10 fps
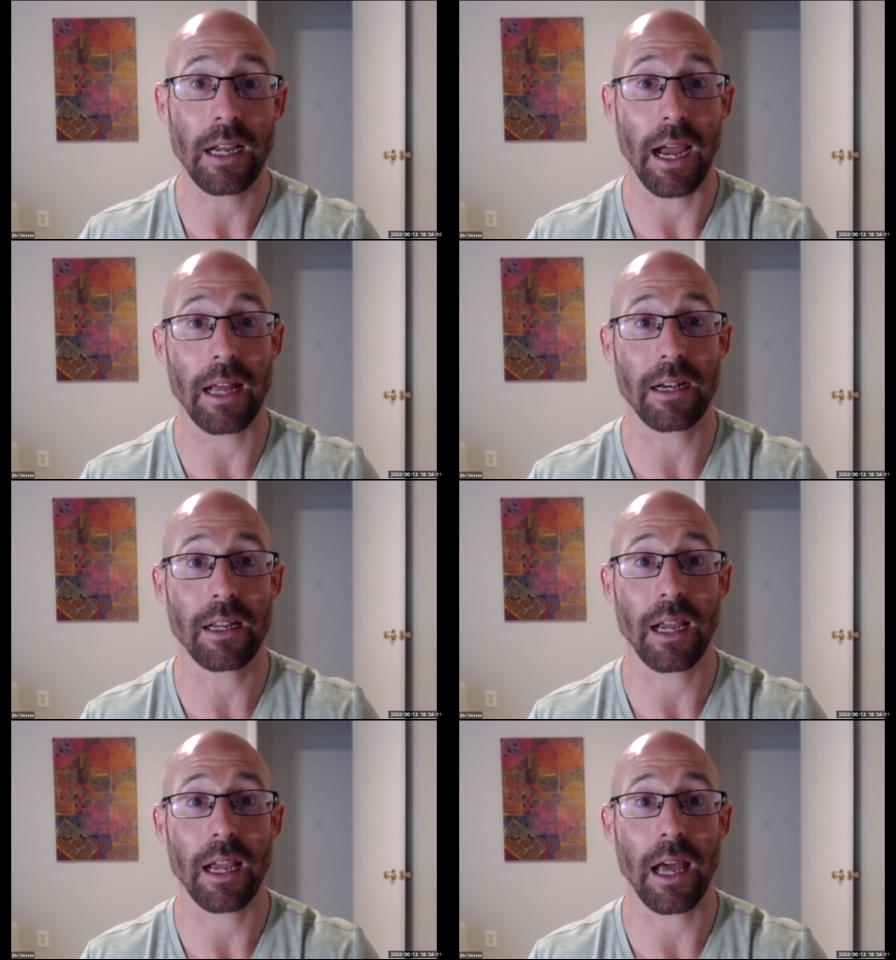And
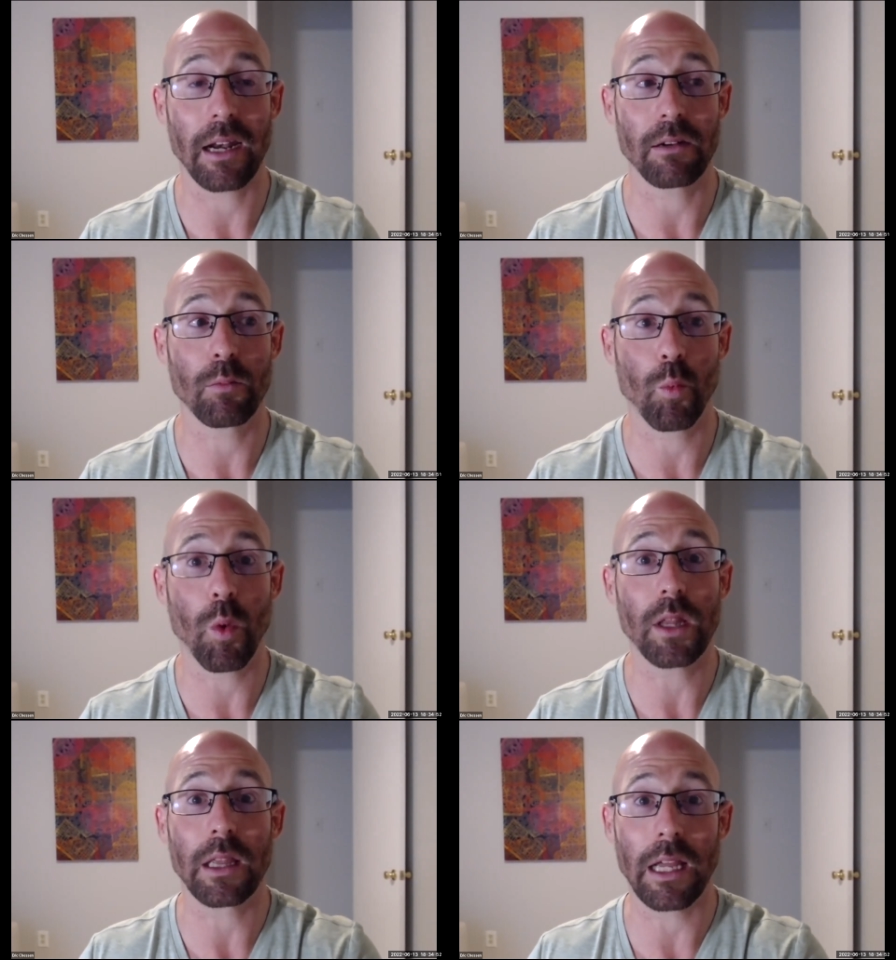at
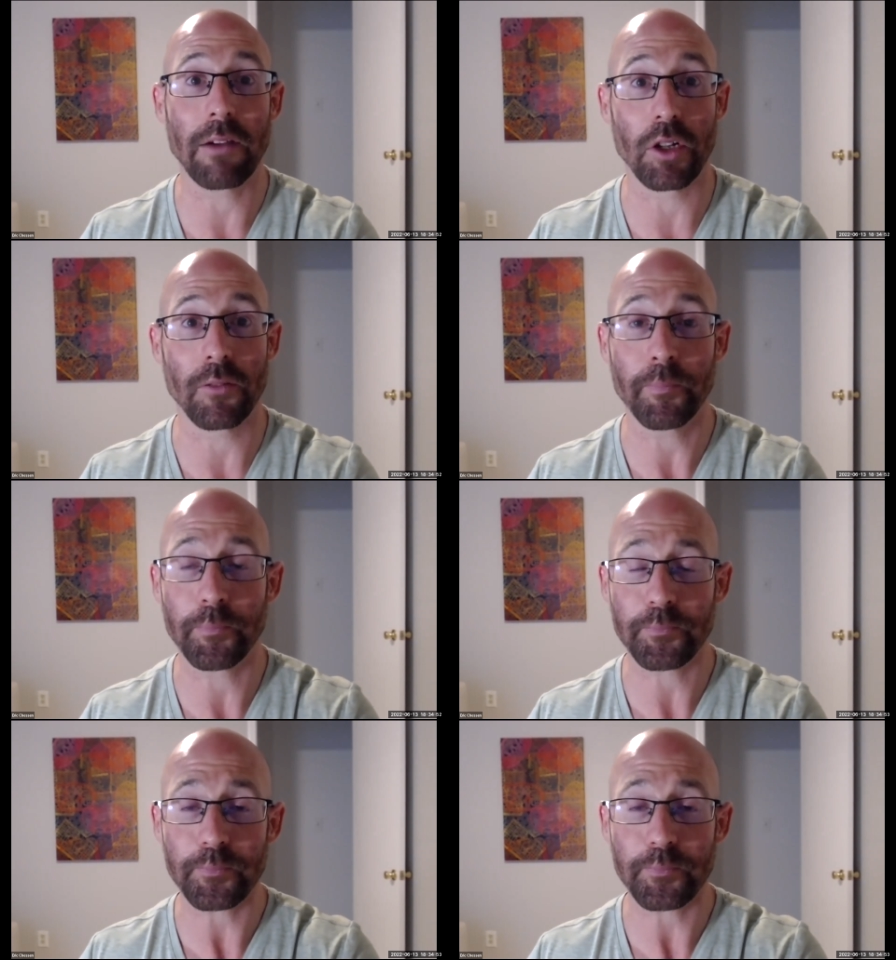what level